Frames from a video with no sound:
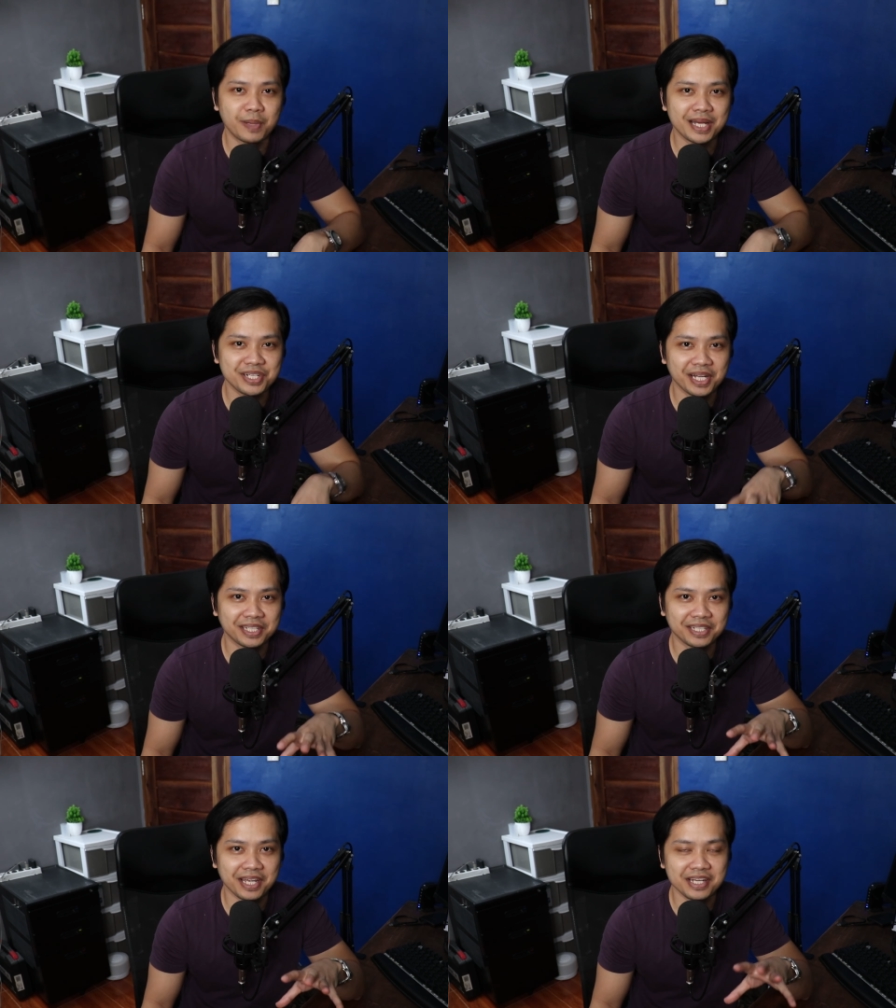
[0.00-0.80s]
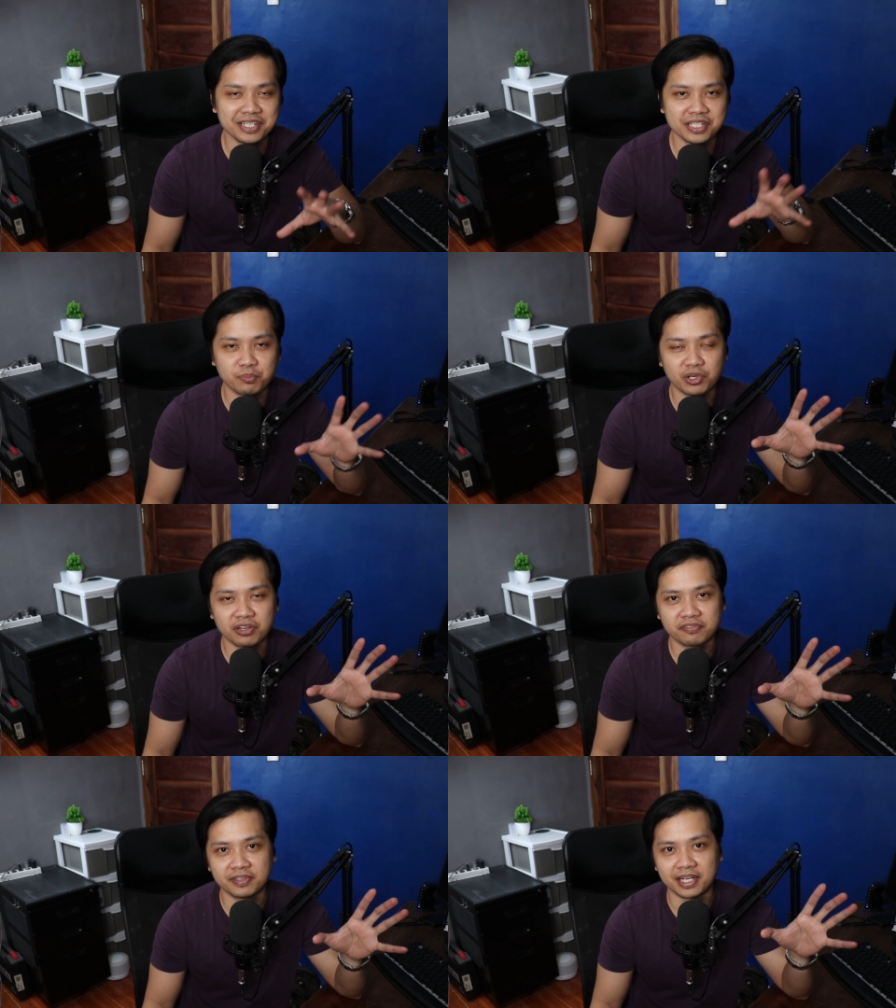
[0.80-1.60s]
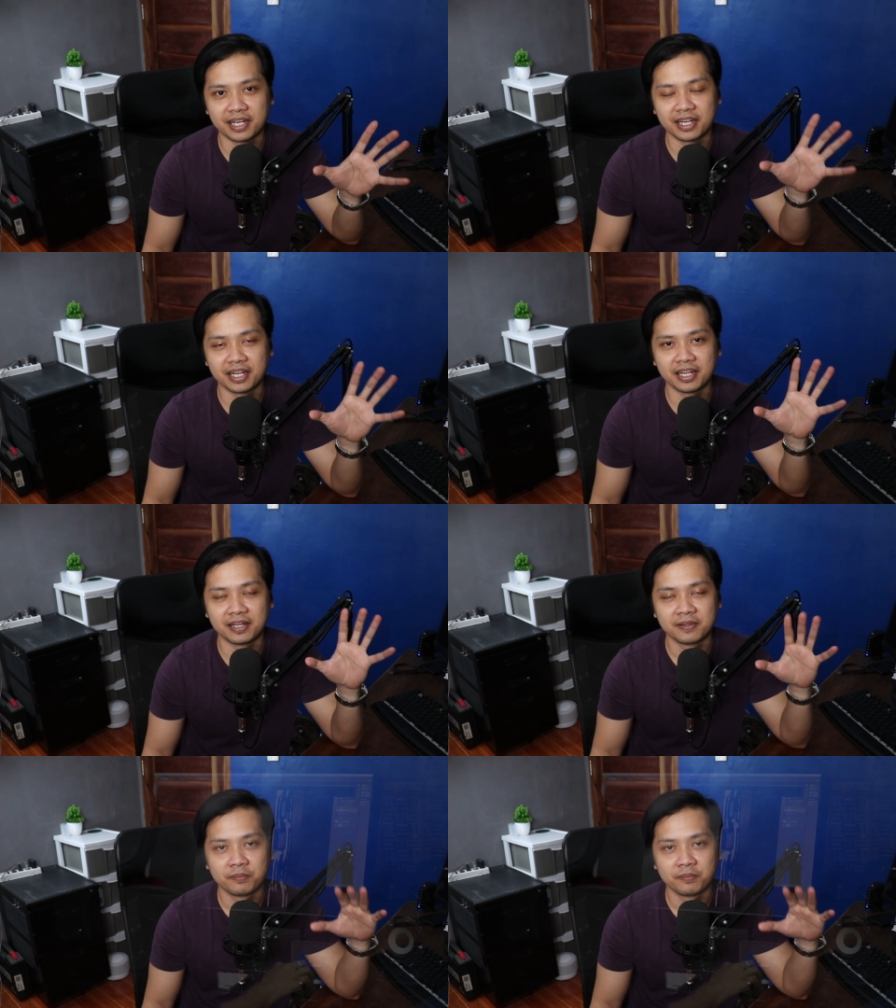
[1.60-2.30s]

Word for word: batch natin guys is more of the